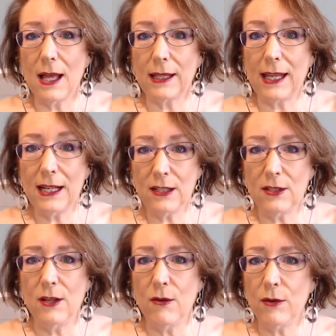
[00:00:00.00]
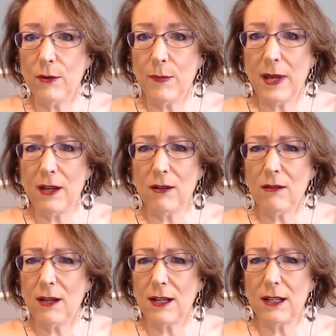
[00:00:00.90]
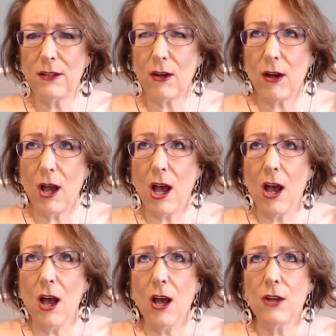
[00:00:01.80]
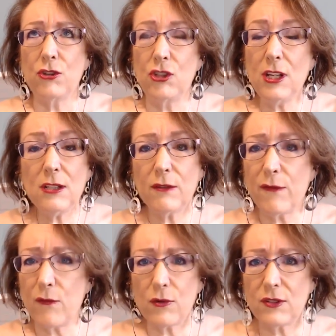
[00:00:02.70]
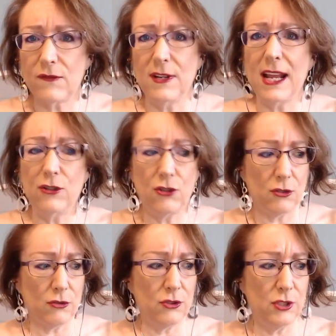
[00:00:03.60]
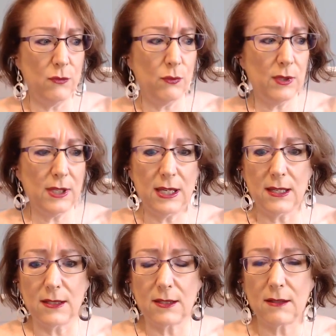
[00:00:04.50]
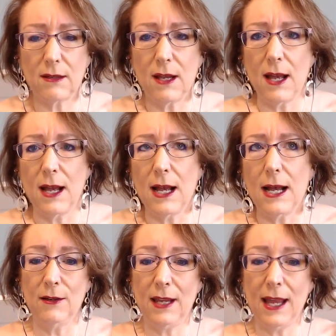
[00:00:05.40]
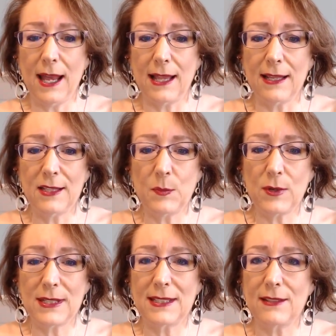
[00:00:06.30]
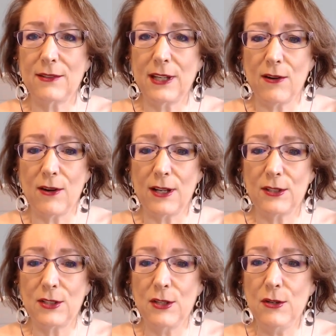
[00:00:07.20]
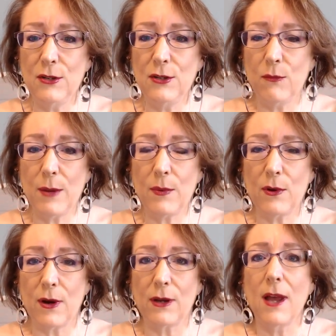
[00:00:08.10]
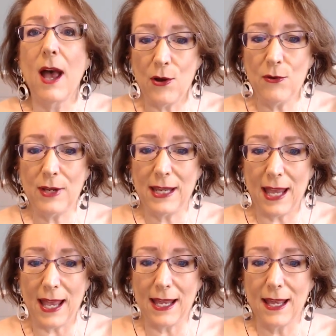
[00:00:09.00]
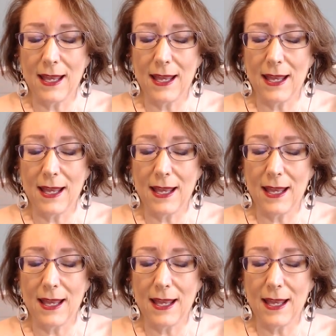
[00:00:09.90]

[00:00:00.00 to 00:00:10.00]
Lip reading: getting to know her better. And she is a force of nature. She really is. Okay, let's bring Celia on to the webinar. Okay.